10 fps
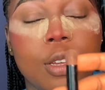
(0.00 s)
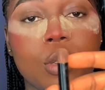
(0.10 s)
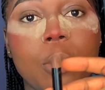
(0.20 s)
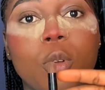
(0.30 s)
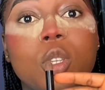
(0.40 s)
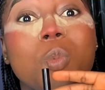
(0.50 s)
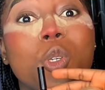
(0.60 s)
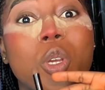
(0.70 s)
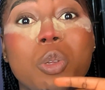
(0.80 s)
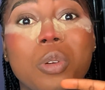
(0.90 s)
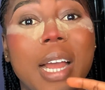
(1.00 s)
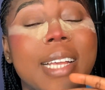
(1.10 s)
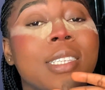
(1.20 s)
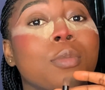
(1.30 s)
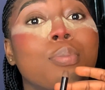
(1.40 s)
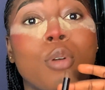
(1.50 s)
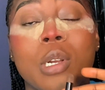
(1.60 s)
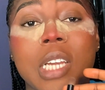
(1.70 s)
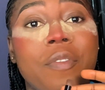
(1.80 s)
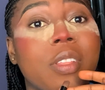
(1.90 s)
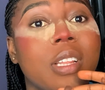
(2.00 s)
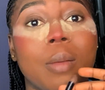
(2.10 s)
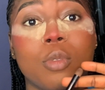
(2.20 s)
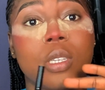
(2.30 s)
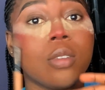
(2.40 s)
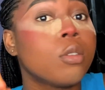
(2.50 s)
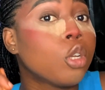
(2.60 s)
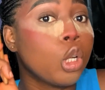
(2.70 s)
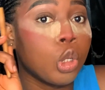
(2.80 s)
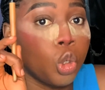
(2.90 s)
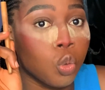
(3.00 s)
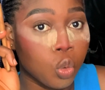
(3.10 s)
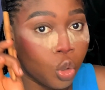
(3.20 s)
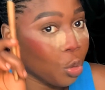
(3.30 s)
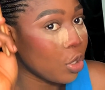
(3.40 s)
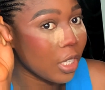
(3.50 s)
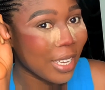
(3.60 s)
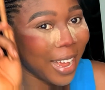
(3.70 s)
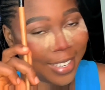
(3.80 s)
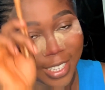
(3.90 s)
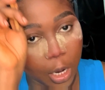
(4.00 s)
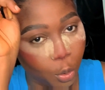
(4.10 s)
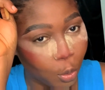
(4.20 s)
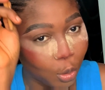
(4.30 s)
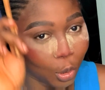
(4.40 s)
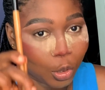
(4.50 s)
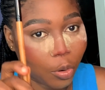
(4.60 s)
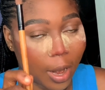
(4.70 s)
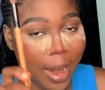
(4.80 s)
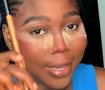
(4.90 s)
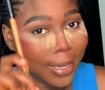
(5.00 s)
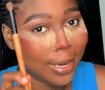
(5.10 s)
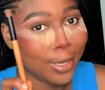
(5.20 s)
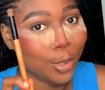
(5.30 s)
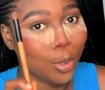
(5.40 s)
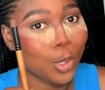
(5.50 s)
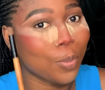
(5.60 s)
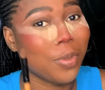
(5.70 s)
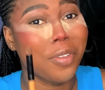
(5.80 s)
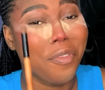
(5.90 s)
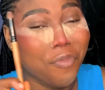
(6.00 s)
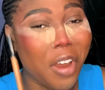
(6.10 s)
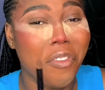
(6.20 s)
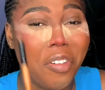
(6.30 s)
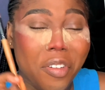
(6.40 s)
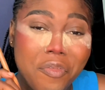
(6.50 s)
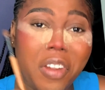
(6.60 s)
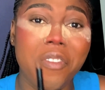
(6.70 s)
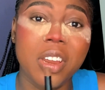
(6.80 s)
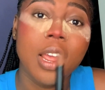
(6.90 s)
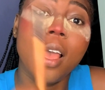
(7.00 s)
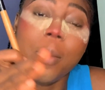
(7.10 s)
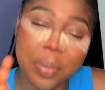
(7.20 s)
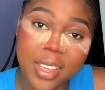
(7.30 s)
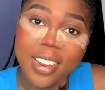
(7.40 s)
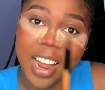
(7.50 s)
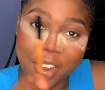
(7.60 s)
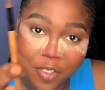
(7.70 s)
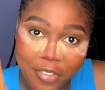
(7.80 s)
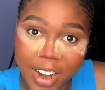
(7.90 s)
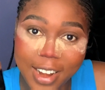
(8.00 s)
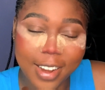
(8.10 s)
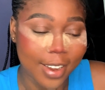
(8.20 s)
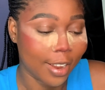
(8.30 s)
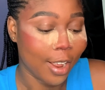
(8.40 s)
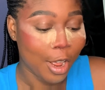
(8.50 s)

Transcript: So I'm going to be showing you guys the brush, everything I'm using to do this eyeshadow tutorial. I said it's going to be very, very beginner friendly.